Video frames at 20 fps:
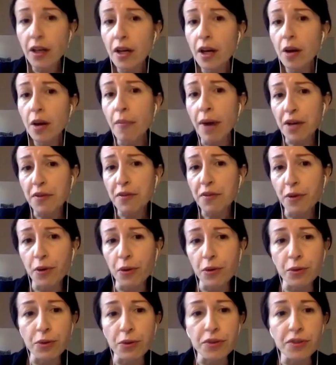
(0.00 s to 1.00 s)
My
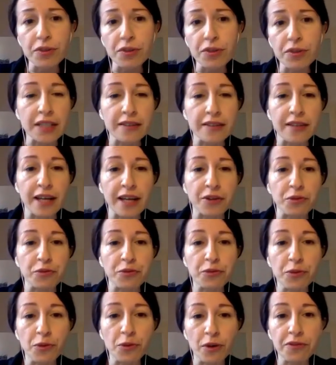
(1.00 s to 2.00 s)
focus is that,
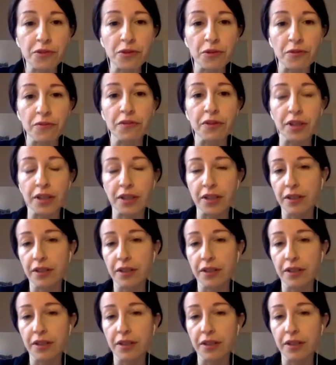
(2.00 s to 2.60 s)
of course, of